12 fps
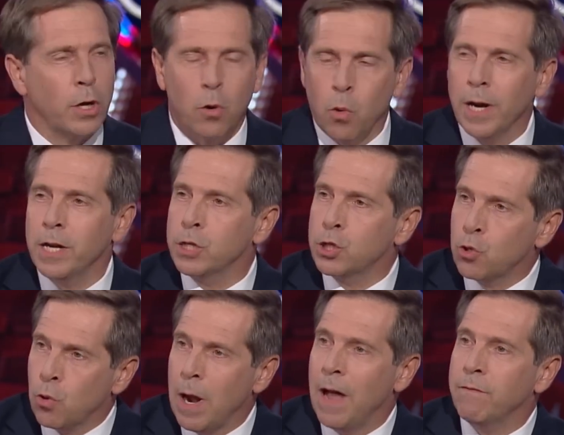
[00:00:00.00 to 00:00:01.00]
greatest
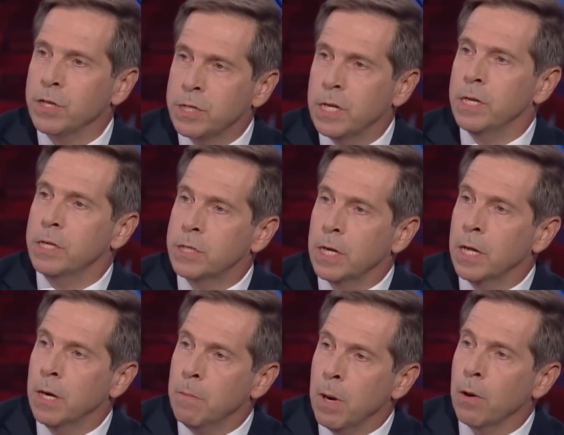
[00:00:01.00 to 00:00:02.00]
travesties
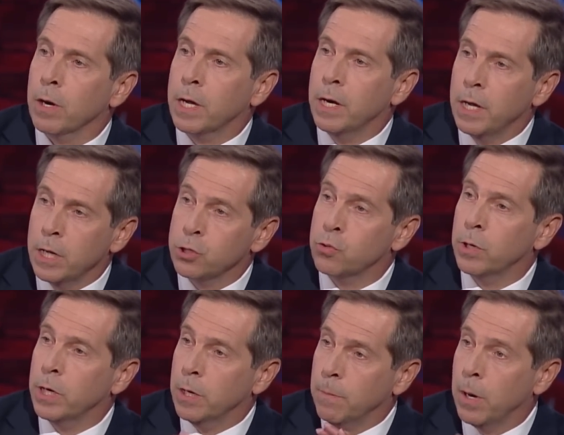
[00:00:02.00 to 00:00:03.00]
in American
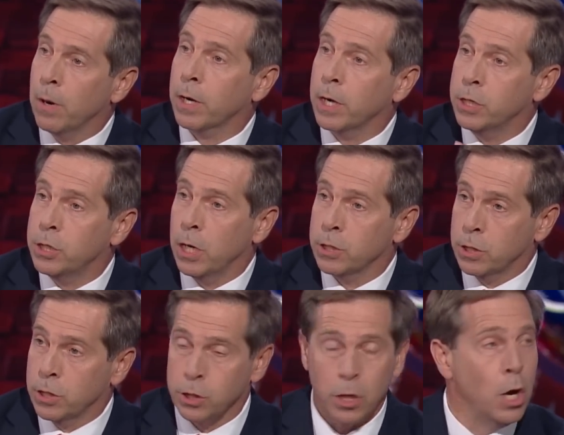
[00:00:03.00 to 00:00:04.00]
history and American
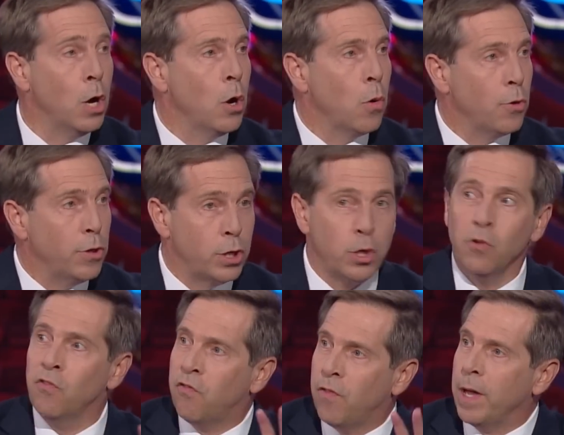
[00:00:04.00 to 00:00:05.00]
justice were the two
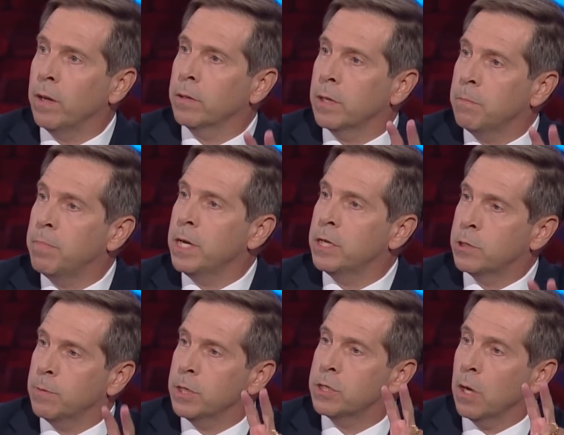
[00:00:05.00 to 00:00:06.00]
failed
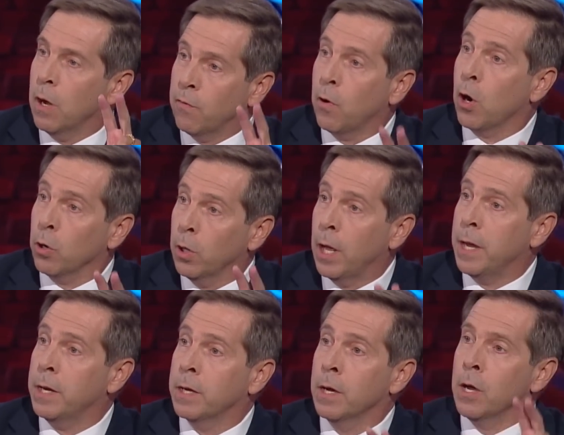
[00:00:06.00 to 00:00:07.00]
impeachments of our
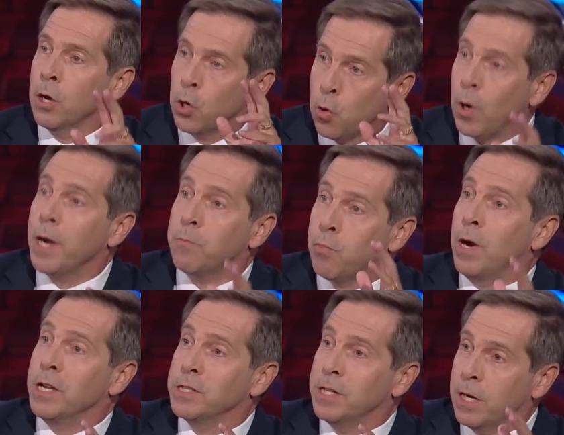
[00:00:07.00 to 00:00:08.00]
late great
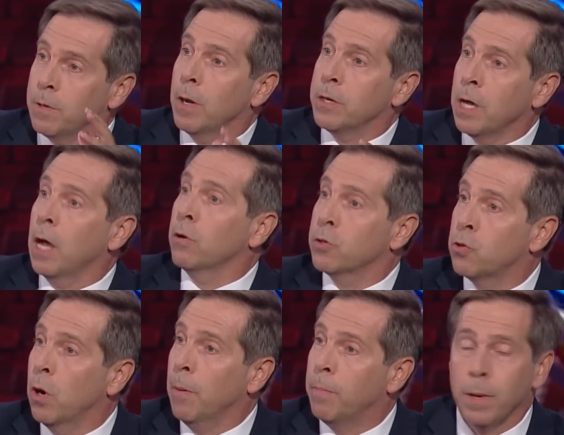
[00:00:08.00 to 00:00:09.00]
president, Donald
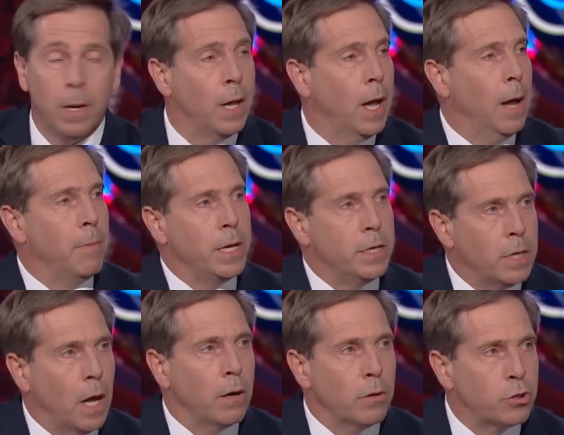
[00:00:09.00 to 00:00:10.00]
Trump. I mean,
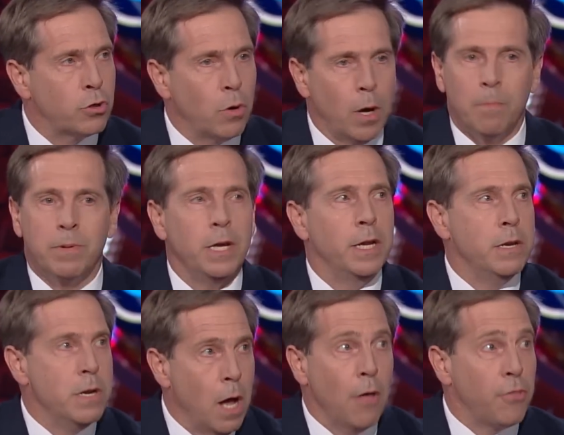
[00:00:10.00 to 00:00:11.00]
Donald Trump did
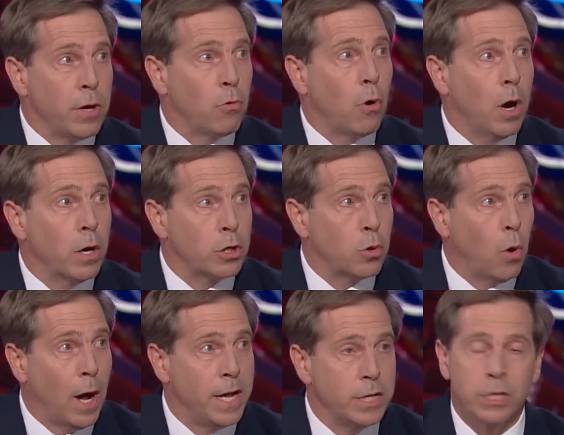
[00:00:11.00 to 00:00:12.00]
nothing wrong
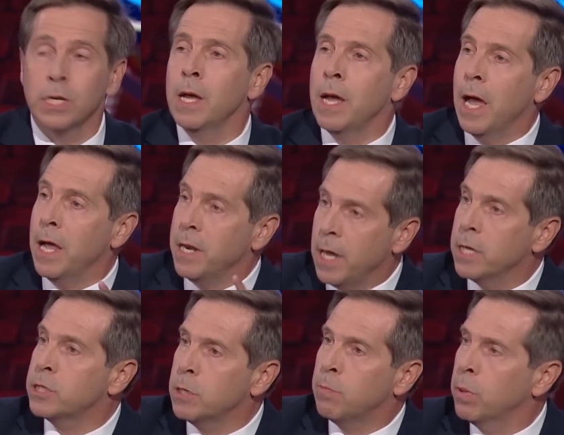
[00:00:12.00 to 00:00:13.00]
twice, and
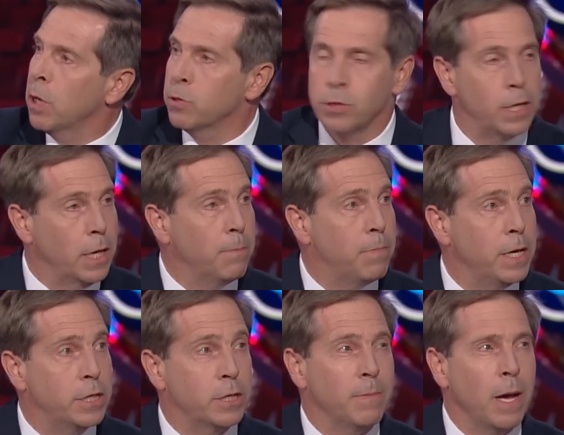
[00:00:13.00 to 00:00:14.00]
Nancy Pelosi
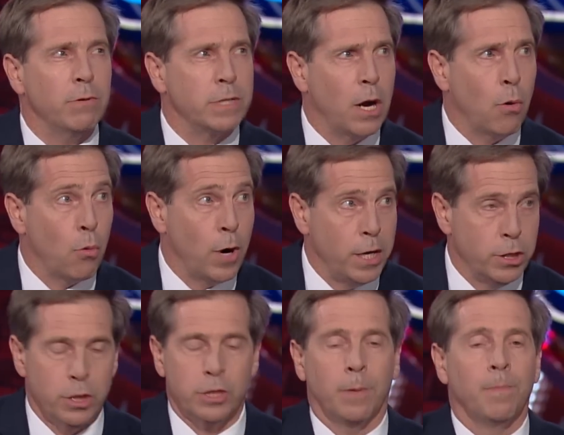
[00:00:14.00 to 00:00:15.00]
impeached him. That was
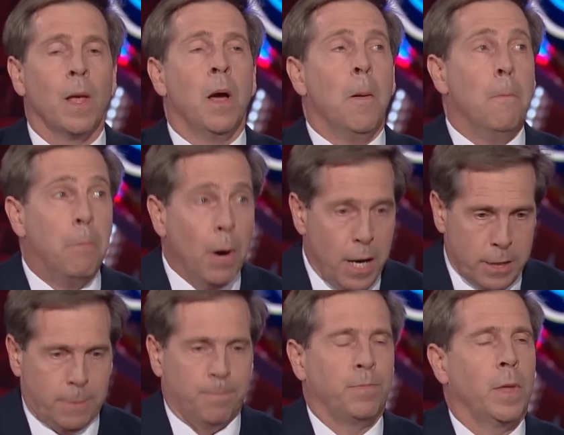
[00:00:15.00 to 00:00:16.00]
outrageous. But
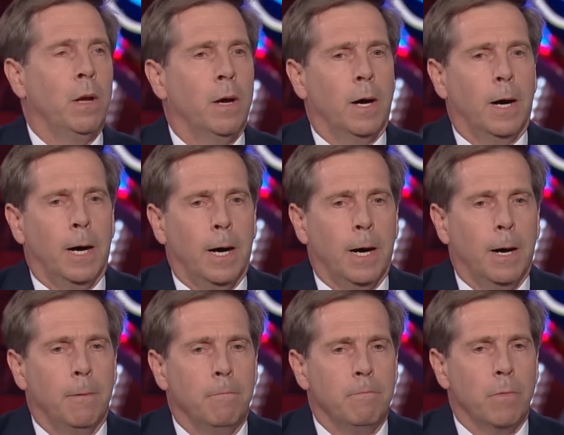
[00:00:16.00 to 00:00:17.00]

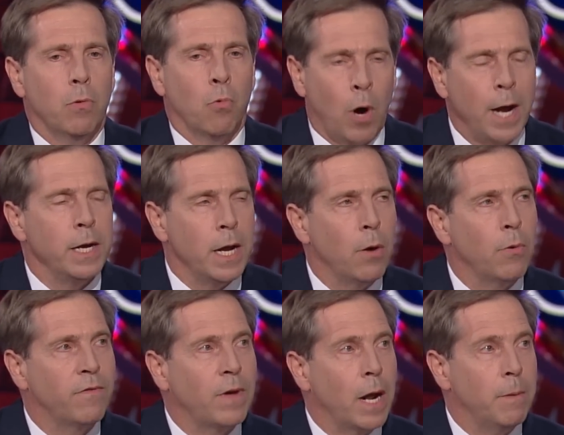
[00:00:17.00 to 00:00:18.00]
right now,
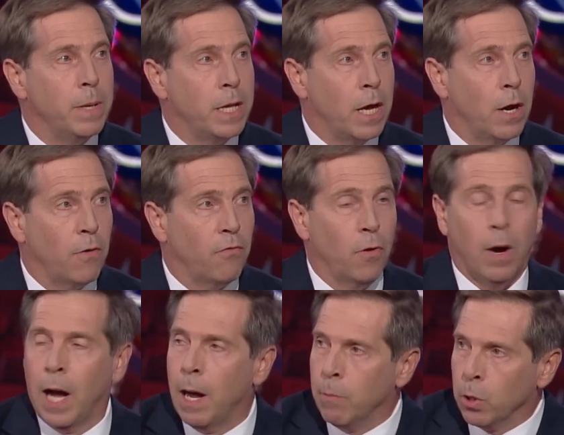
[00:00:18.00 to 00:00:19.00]
we've got to be careful.
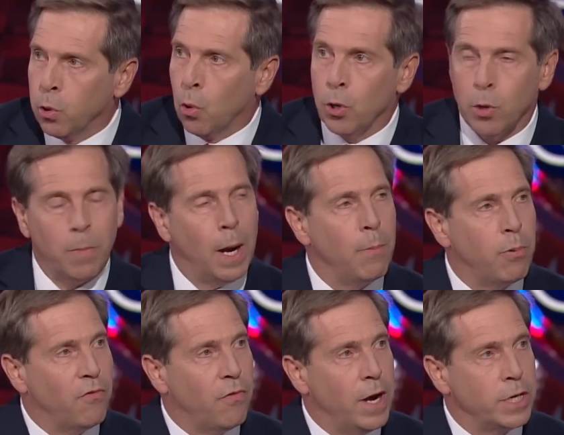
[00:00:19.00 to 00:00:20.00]
I'm a lawyer by
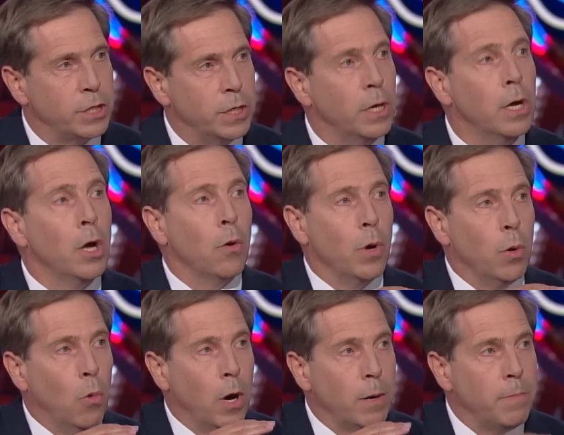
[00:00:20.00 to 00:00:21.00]
profession. We
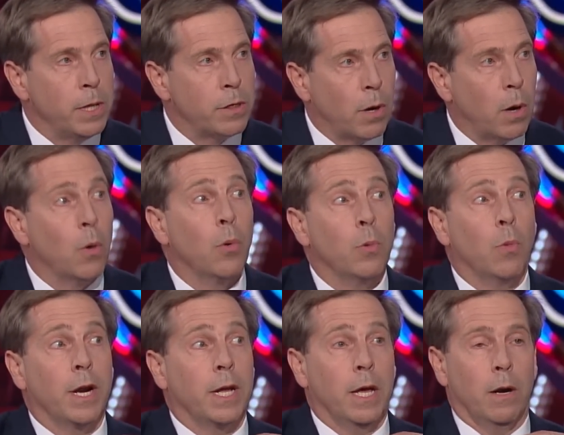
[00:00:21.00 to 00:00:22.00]
want to be thorough. We
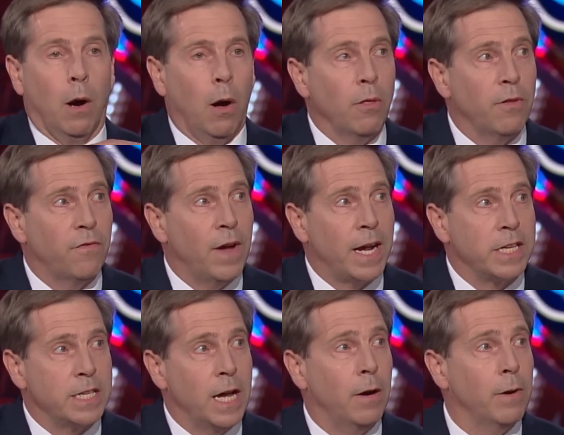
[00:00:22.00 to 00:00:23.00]
want to get all the
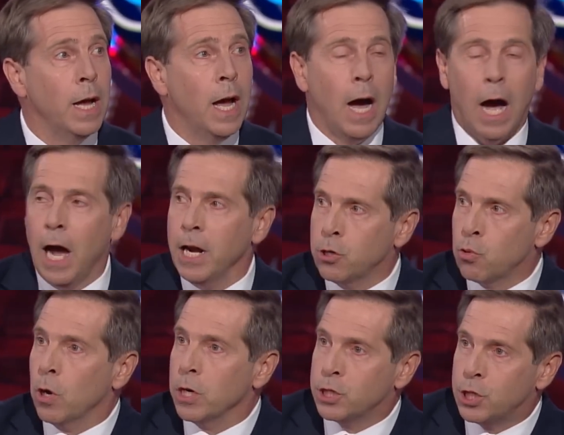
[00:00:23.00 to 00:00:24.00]
facts out. I
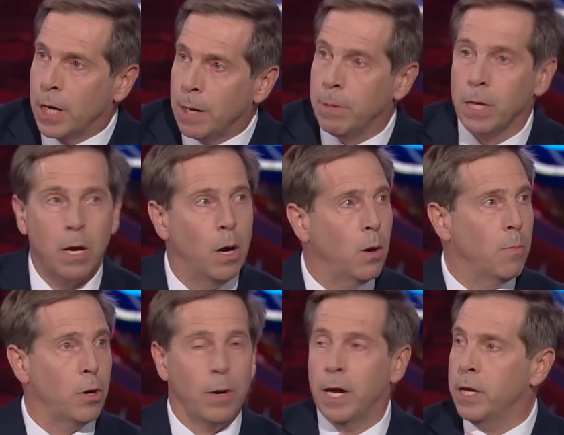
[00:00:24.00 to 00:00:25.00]
trust Jamie
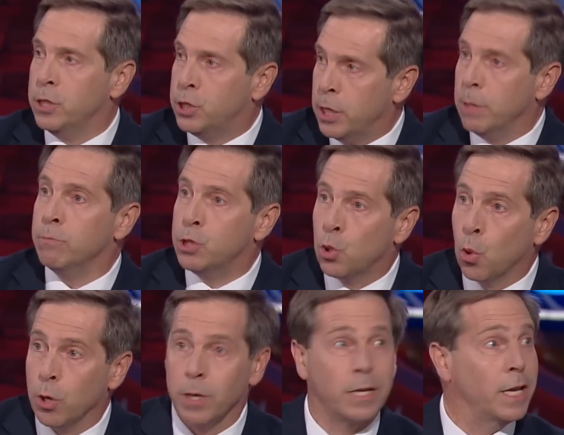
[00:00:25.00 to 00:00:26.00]
Comer and Jim
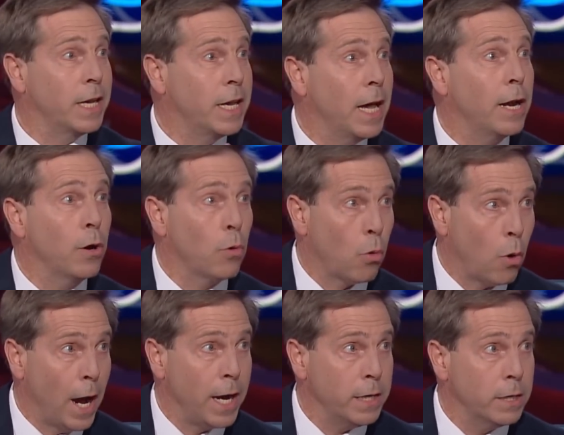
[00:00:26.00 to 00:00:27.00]
Jordan to get it
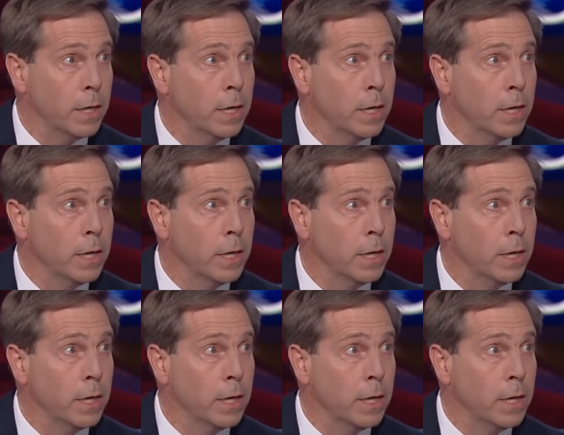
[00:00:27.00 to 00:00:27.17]
right.